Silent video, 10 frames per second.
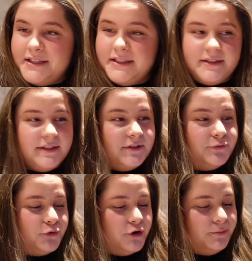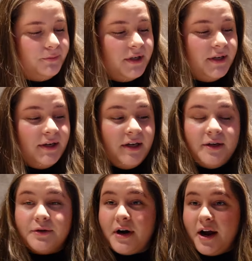This is from
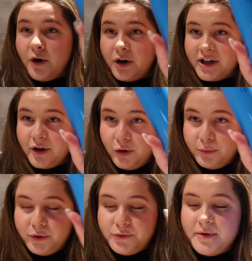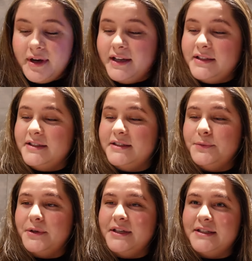Orinco Blue, and this
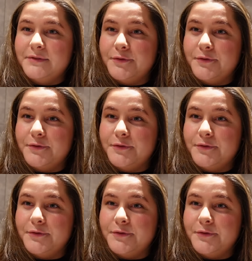one is